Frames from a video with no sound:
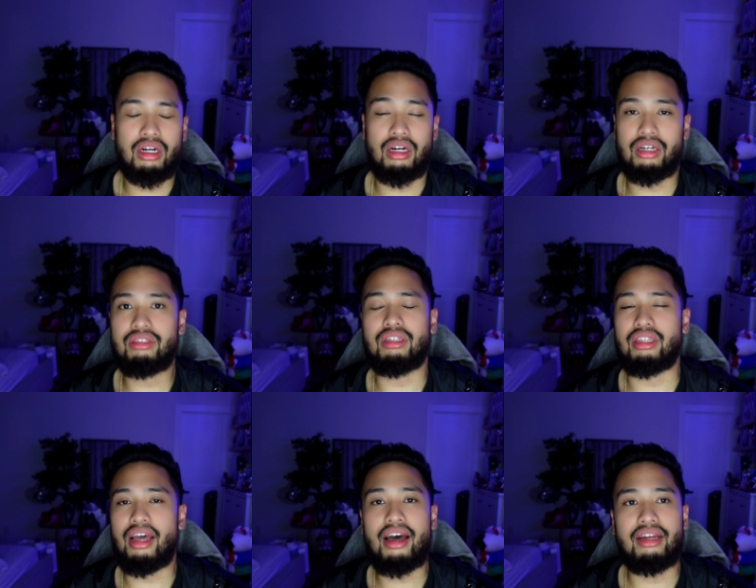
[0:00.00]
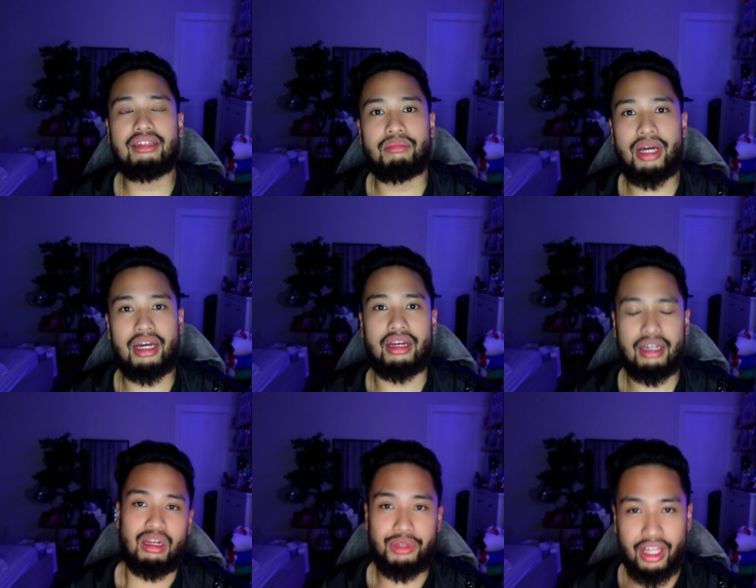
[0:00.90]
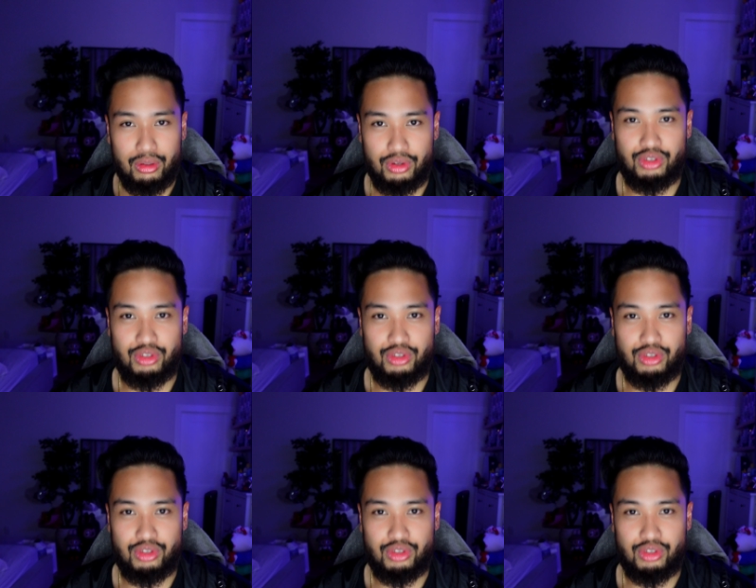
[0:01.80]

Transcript: Other than that, man, let me tell you a